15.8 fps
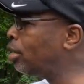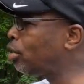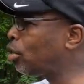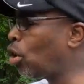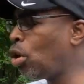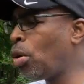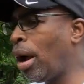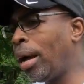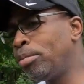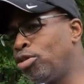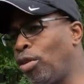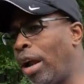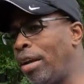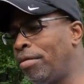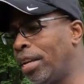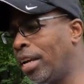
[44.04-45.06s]
So I'm
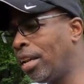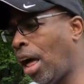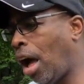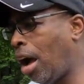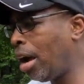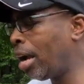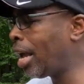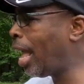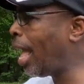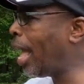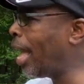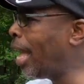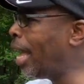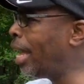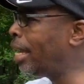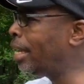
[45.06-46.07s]
driving along
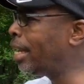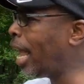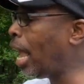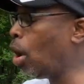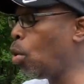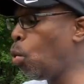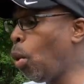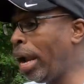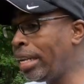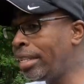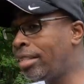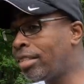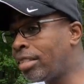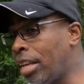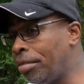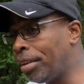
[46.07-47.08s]
and a
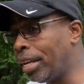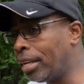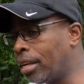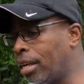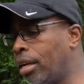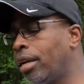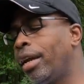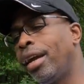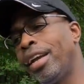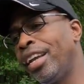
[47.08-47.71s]
white Civic,